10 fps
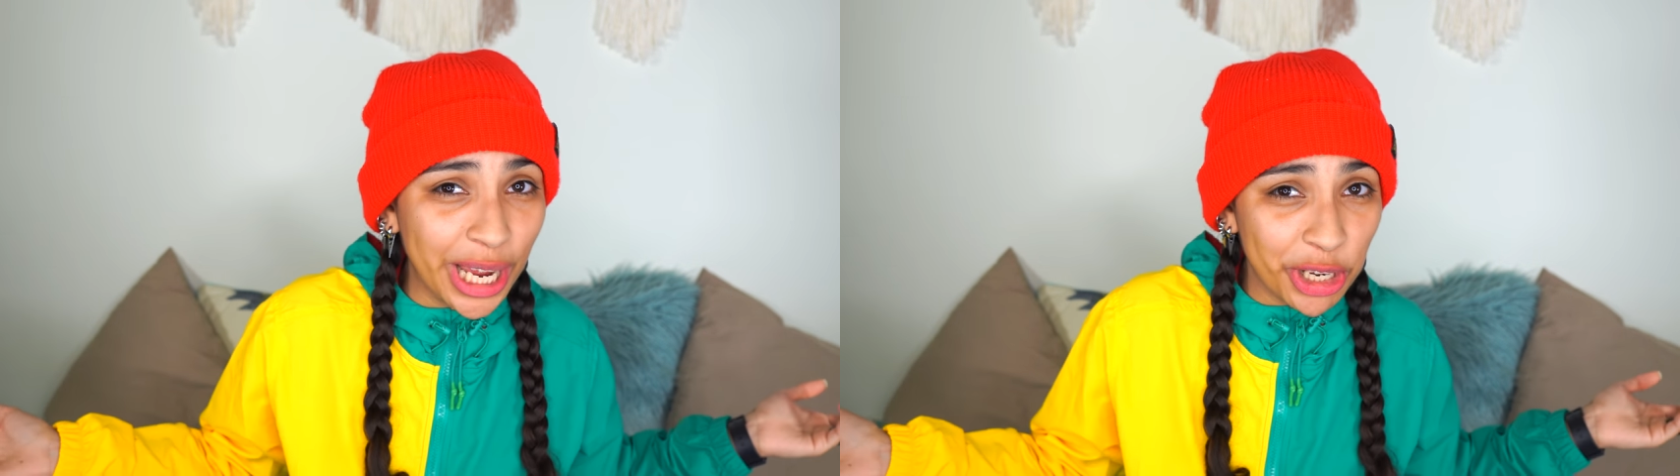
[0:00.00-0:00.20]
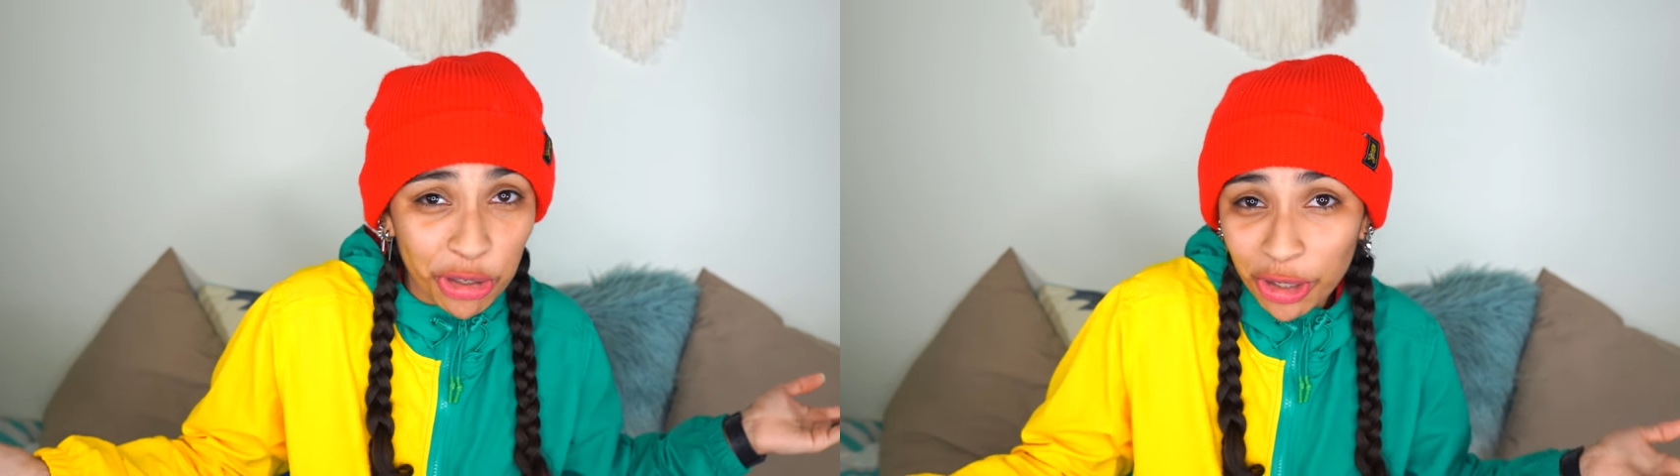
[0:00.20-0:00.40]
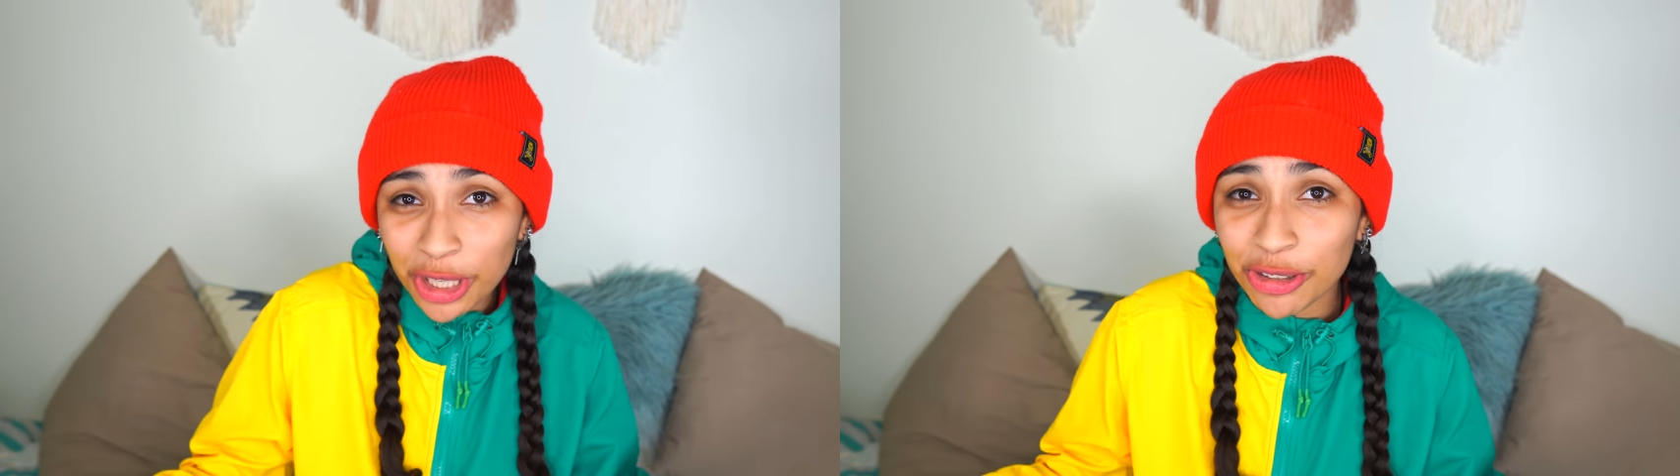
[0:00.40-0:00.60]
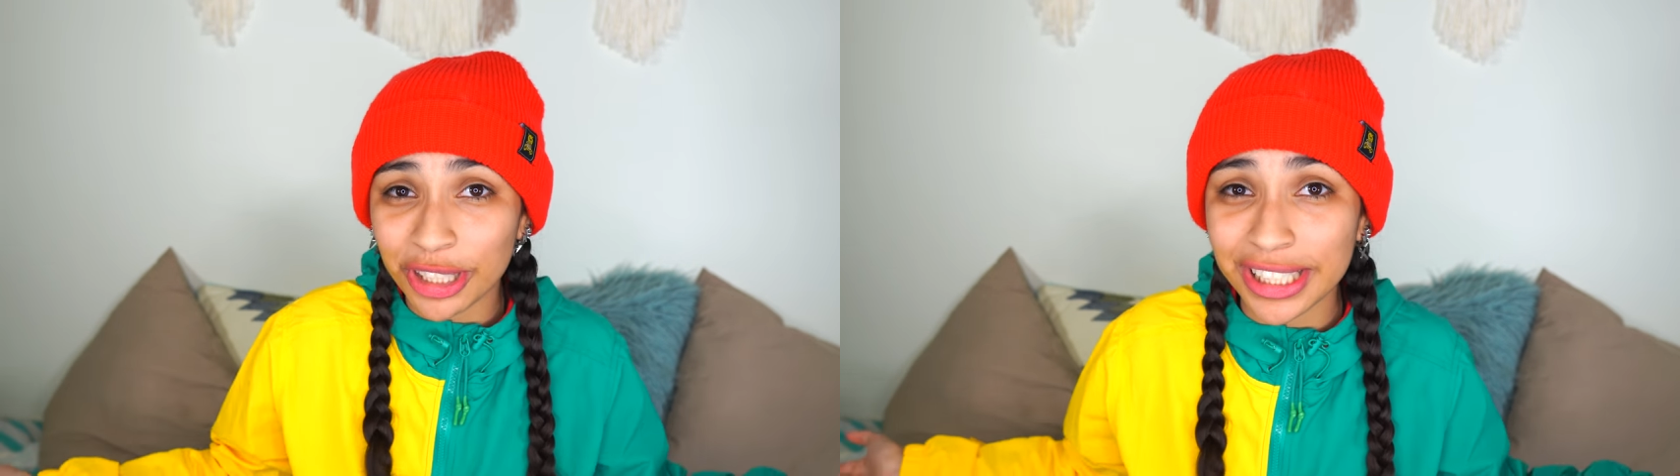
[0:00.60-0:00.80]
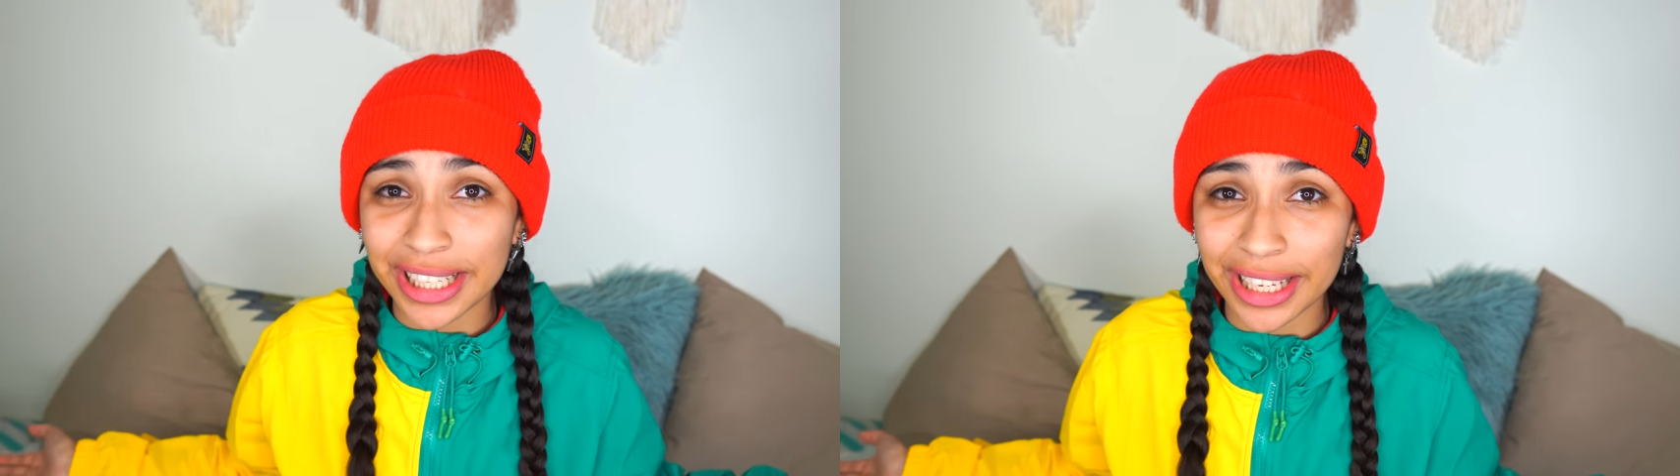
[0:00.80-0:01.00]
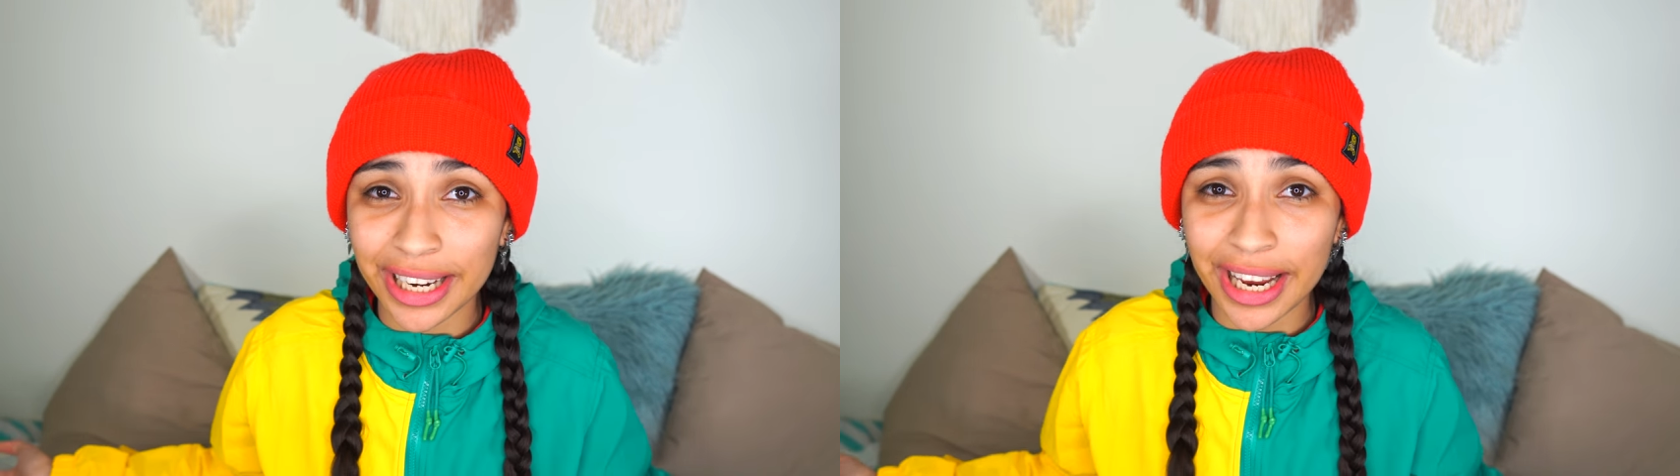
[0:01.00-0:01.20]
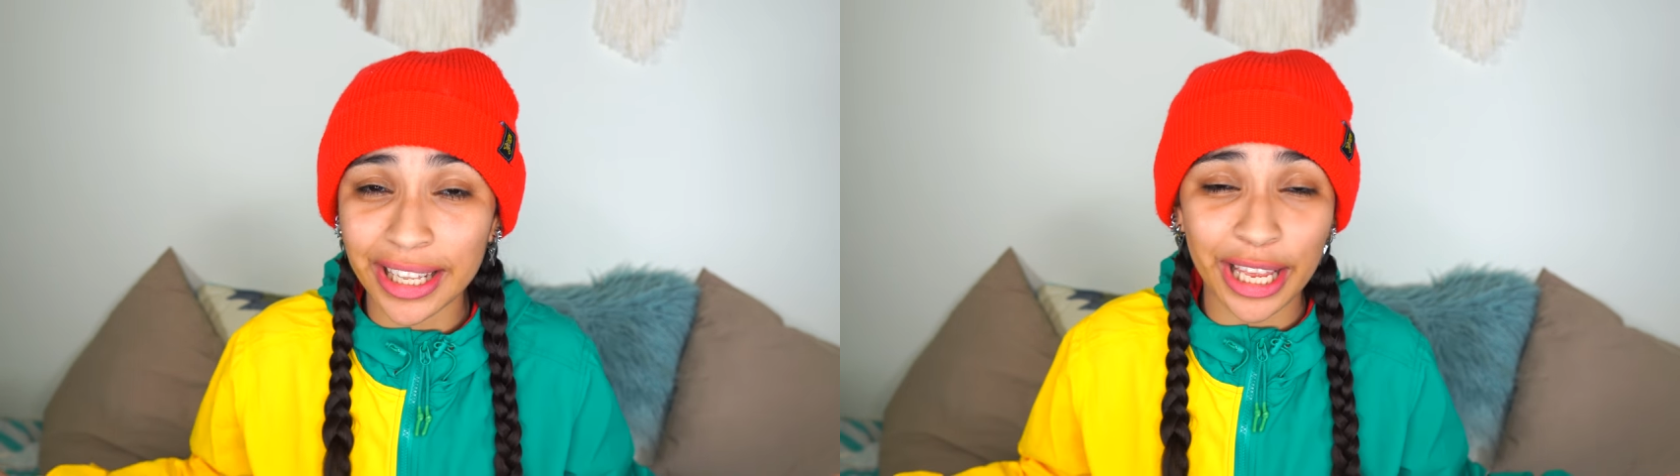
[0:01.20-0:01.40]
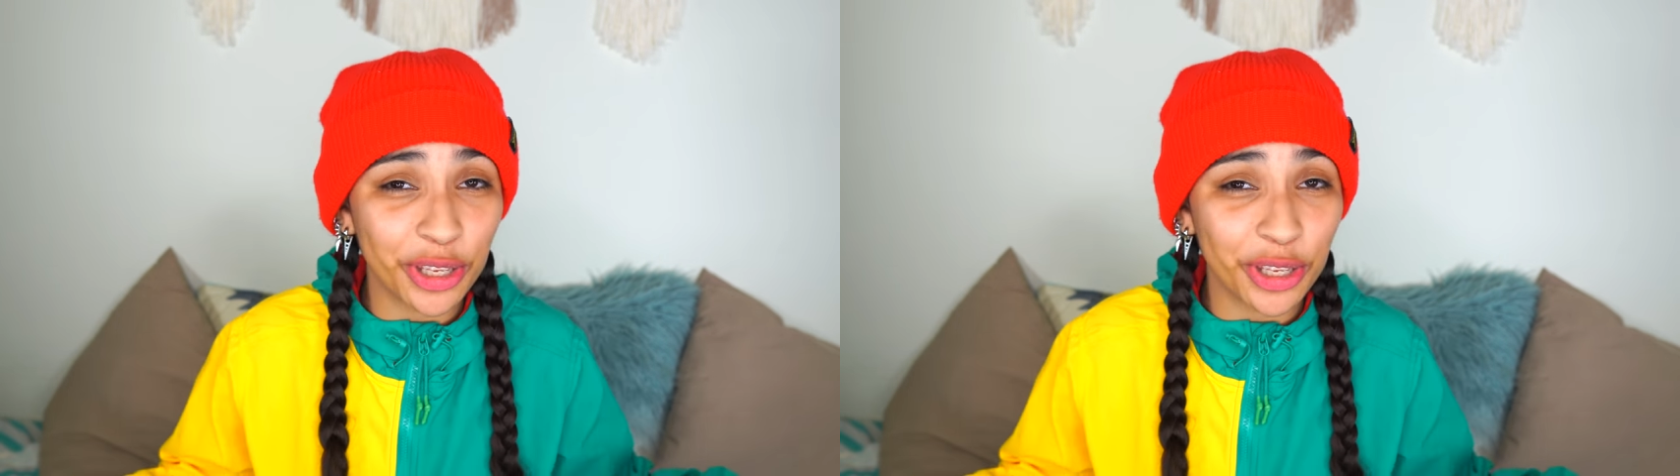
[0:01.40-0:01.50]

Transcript: that you're interested in,